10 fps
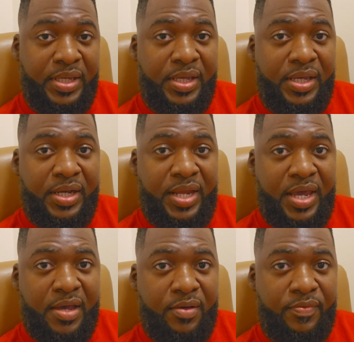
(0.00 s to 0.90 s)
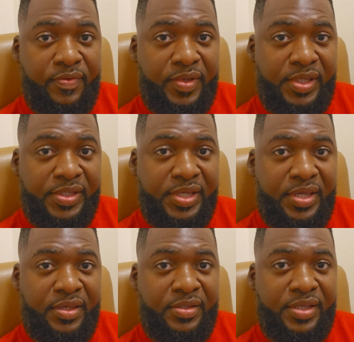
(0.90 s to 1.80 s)
Now, this
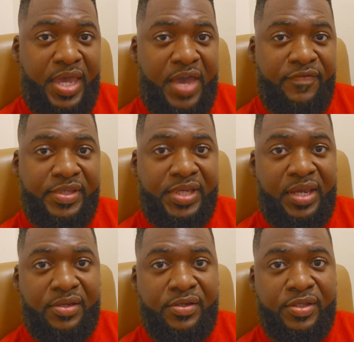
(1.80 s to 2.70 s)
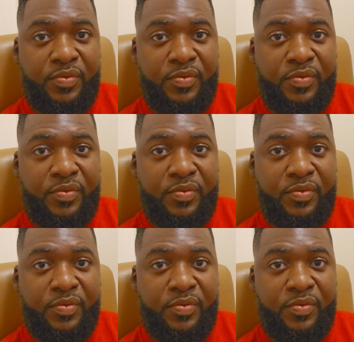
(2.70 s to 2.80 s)
is advantageous